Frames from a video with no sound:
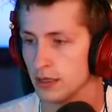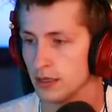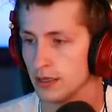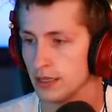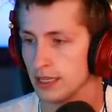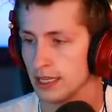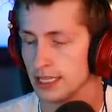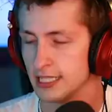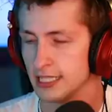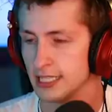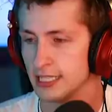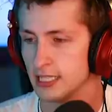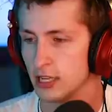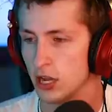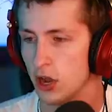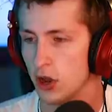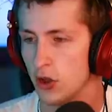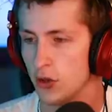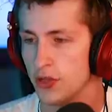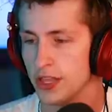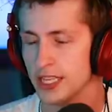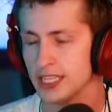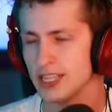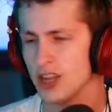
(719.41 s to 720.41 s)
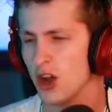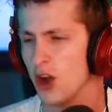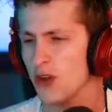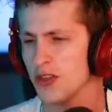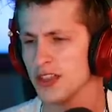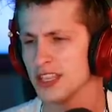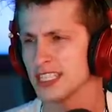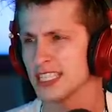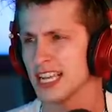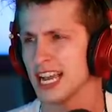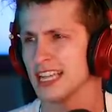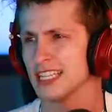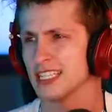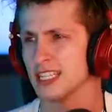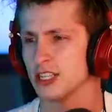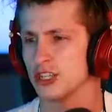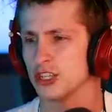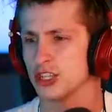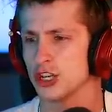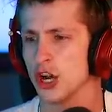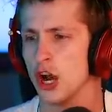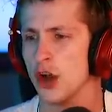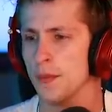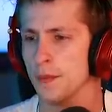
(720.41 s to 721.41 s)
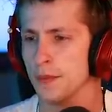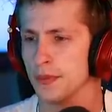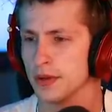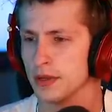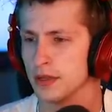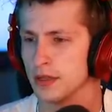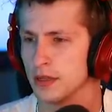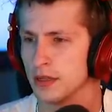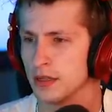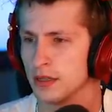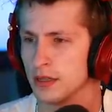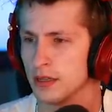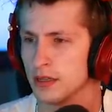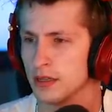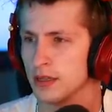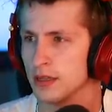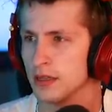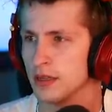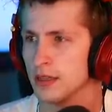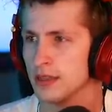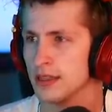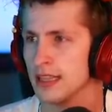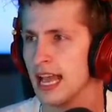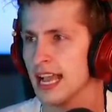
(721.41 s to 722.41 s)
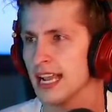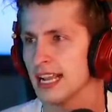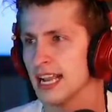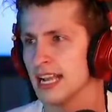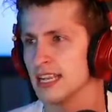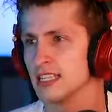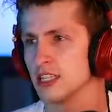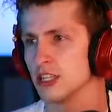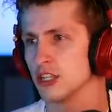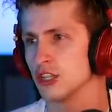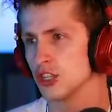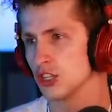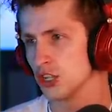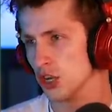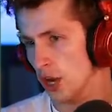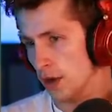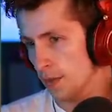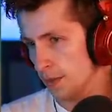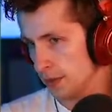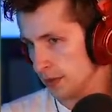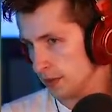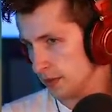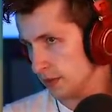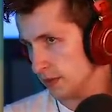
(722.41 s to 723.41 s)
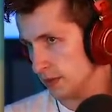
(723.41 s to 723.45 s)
This is oh this oh this guy's a chump. That guy's a chump.